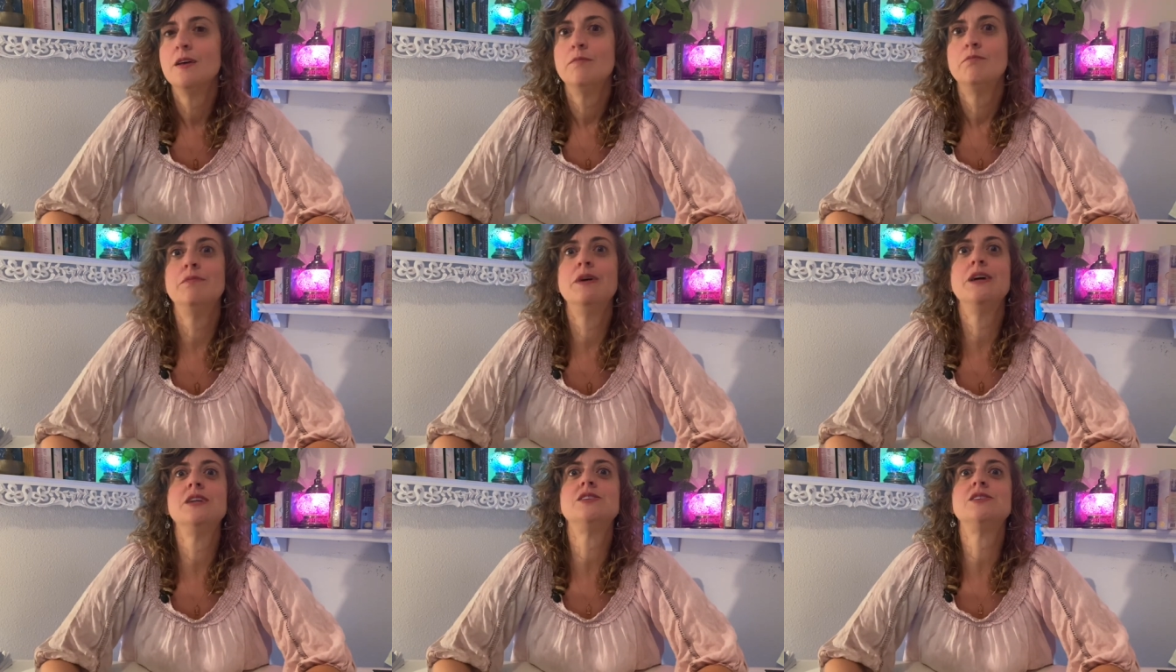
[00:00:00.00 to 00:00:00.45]

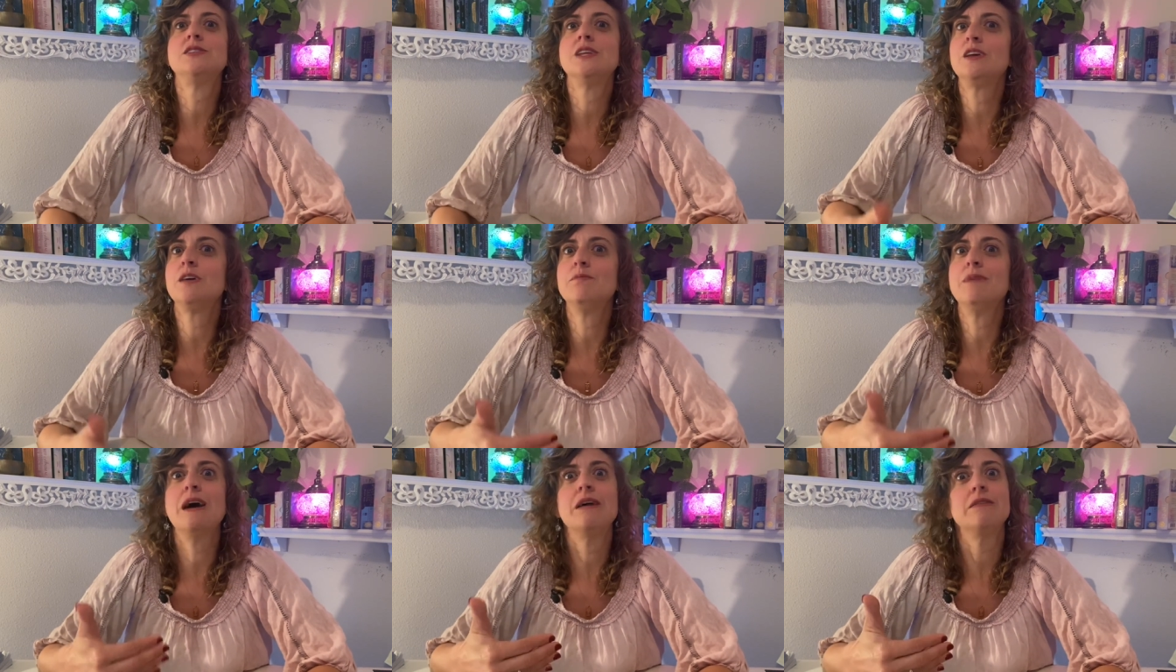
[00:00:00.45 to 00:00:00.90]
Bitch,
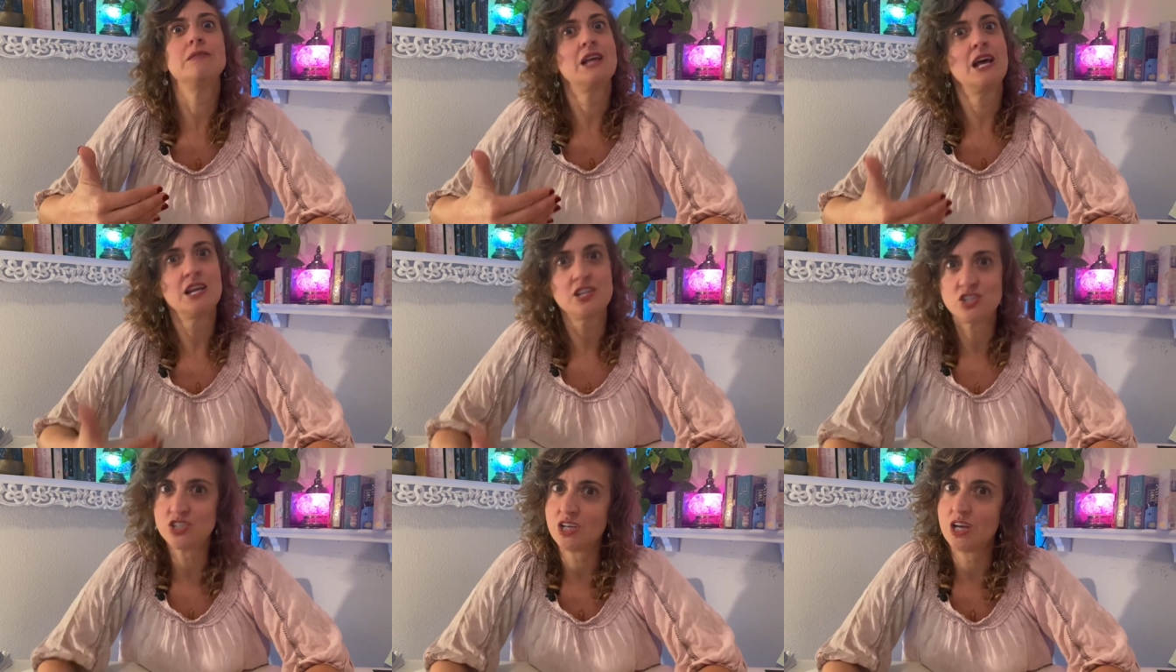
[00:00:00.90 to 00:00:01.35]
think about
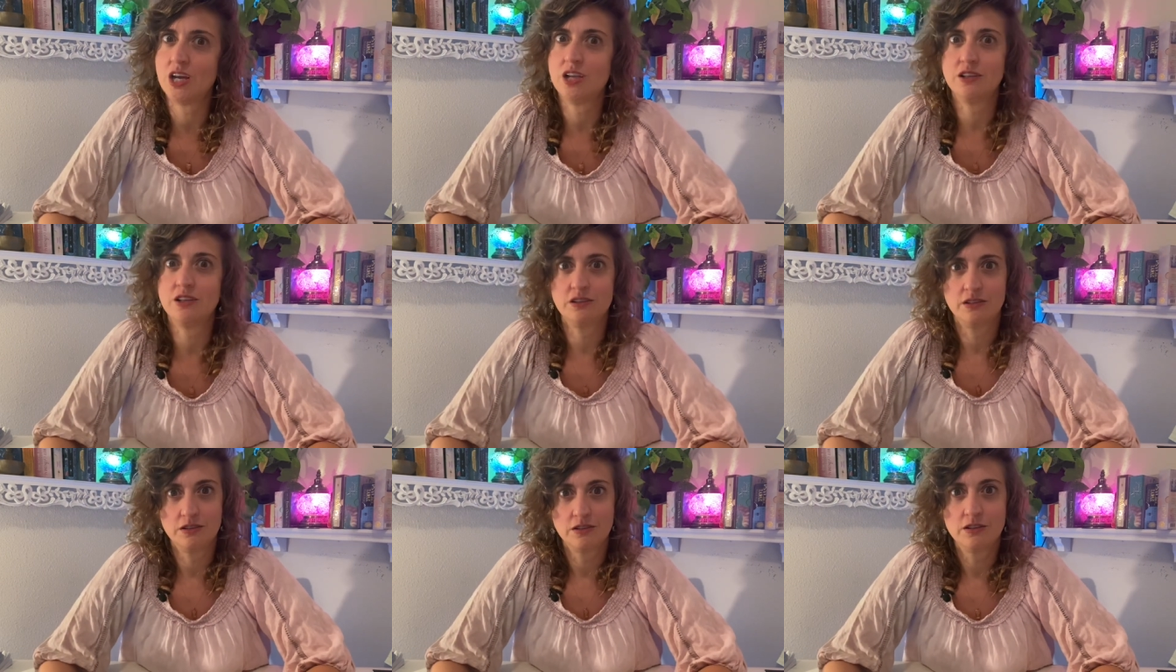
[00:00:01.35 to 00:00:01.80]
that
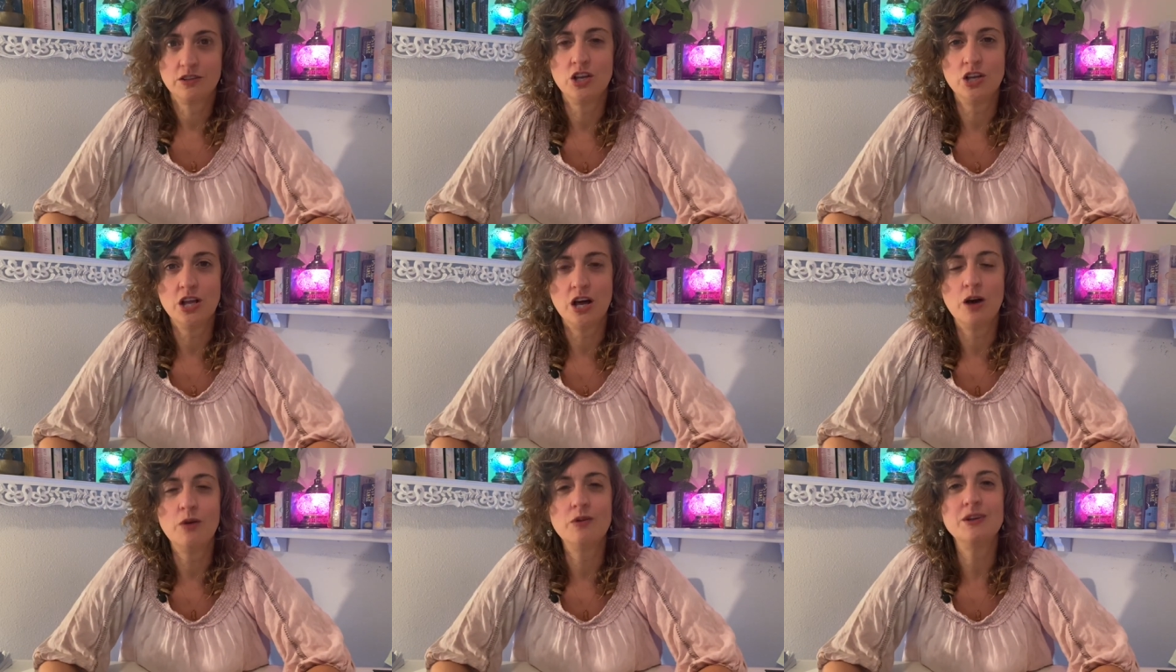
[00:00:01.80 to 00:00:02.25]
shit. You
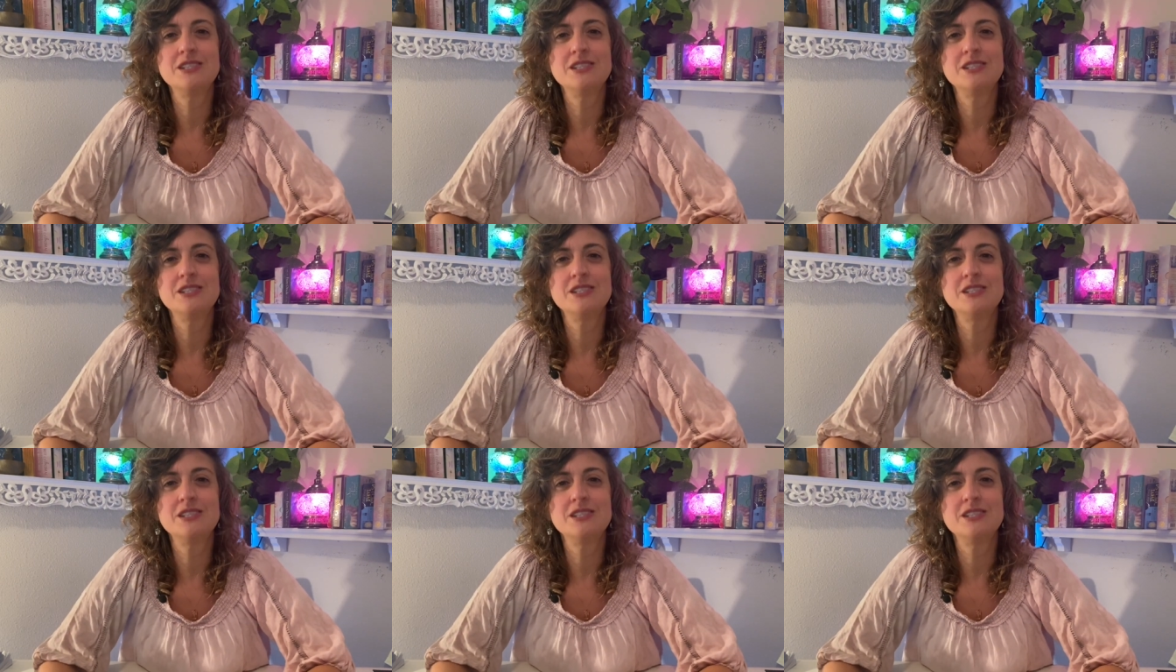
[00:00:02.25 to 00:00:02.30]
know,